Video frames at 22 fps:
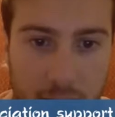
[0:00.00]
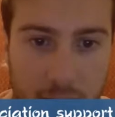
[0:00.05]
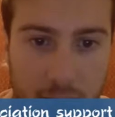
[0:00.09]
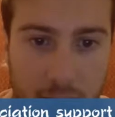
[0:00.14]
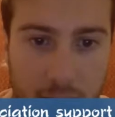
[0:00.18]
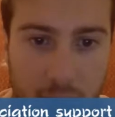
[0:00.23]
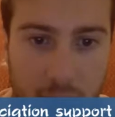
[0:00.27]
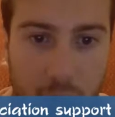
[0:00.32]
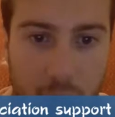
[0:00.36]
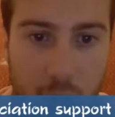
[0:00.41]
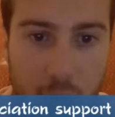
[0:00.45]

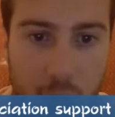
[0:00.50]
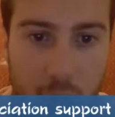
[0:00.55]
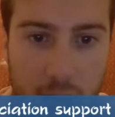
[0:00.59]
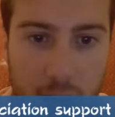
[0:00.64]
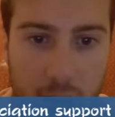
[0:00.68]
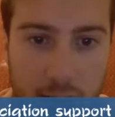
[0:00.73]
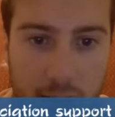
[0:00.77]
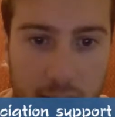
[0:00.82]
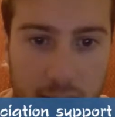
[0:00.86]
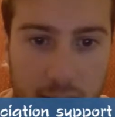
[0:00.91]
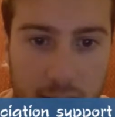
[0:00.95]
The whole
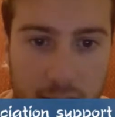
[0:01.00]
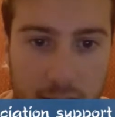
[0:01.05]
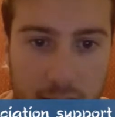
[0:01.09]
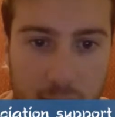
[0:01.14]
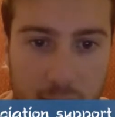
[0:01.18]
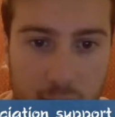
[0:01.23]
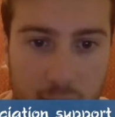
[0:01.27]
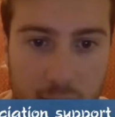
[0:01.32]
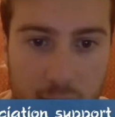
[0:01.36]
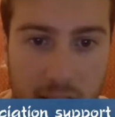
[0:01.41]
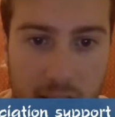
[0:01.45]
class would
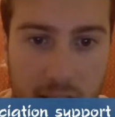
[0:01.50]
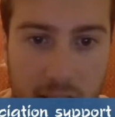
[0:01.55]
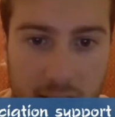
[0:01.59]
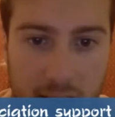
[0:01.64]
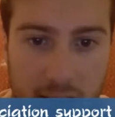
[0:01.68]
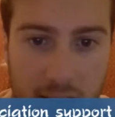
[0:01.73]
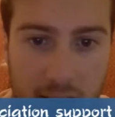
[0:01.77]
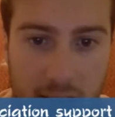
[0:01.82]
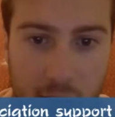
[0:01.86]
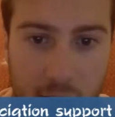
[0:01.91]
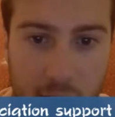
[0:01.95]
get
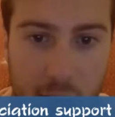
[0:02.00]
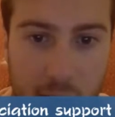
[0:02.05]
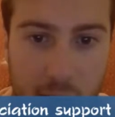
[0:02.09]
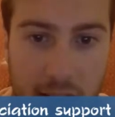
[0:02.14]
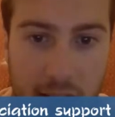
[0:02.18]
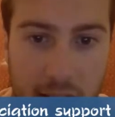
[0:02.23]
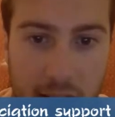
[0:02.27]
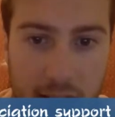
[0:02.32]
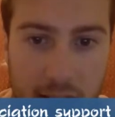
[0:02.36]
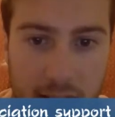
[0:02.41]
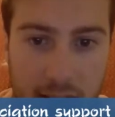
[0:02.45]
excited when we had
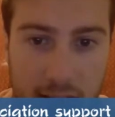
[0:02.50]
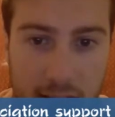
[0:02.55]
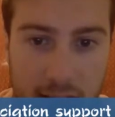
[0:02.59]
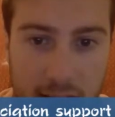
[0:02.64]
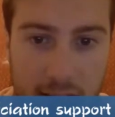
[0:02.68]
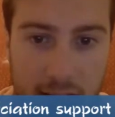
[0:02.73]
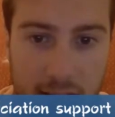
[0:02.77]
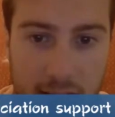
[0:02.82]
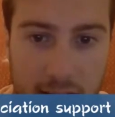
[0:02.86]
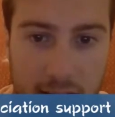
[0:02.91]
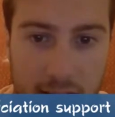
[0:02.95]
these
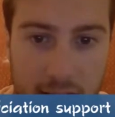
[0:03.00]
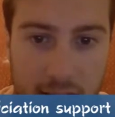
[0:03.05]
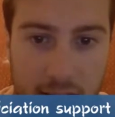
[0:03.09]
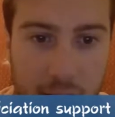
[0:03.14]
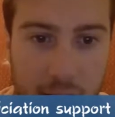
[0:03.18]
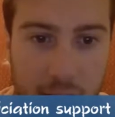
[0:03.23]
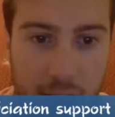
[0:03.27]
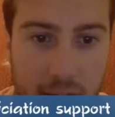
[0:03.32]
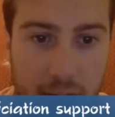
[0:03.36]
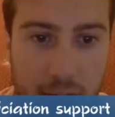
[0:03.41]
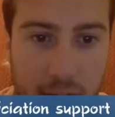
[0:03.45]
days, and they would
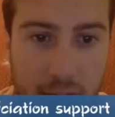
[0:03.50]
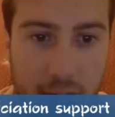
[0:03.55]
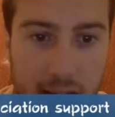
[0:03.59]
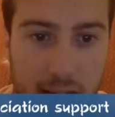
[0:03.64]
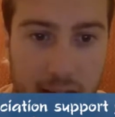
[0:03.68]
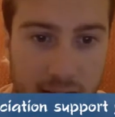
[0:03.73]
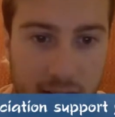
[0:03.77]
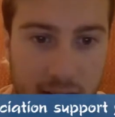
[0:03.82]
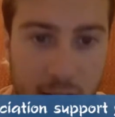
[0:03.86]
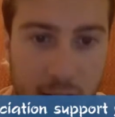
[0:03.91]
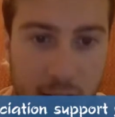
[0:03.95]
treat it as a
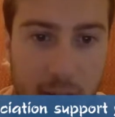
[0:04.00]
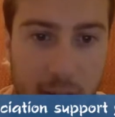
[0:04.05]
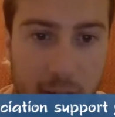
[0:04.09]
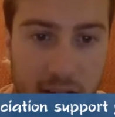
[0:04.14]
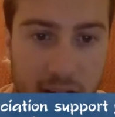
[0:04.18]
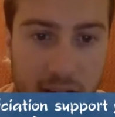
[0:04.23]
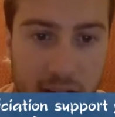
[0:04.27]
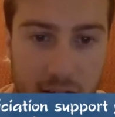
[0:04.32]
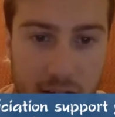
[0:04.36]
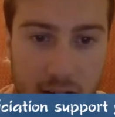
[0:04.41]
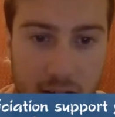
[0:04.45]

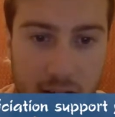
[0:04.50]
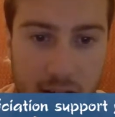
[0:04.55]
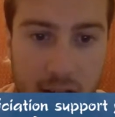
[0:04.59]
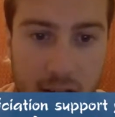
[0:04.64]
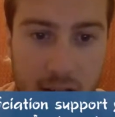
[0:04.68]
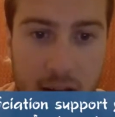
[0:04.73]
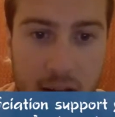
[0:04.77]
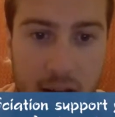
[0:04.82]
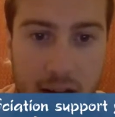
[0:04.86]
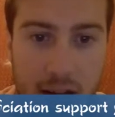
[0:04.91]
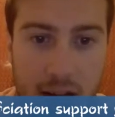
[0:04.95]
competition
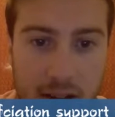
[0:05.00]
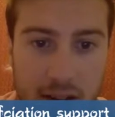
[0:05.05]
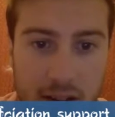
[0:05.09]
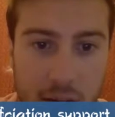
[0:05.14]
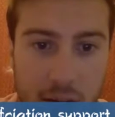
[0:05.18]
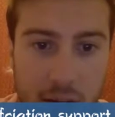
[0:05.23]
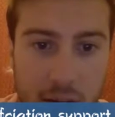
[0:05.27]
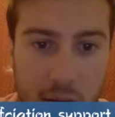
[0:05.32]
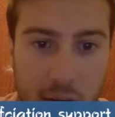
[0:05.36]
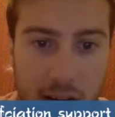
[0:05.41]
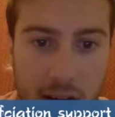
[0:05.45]
to see who
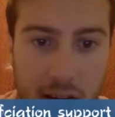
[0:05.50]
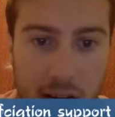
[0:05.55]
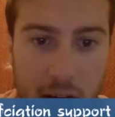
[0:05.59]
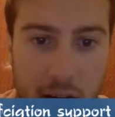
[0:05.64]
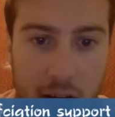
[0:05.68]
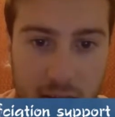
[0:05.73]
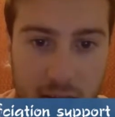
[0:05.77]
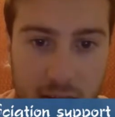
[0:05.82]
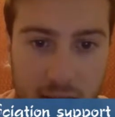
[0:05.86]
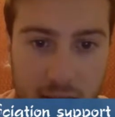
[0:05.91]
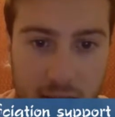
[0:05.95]
could get 100%
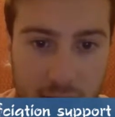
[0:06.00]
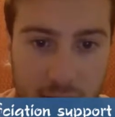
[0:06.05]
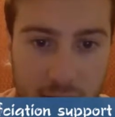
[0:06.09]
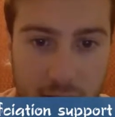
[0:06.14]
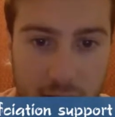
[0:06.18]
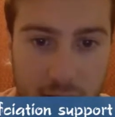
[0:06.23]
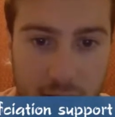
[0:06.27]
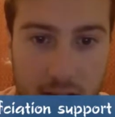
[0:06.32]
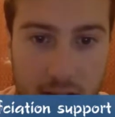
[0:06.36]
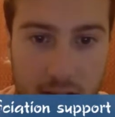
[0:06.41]
first.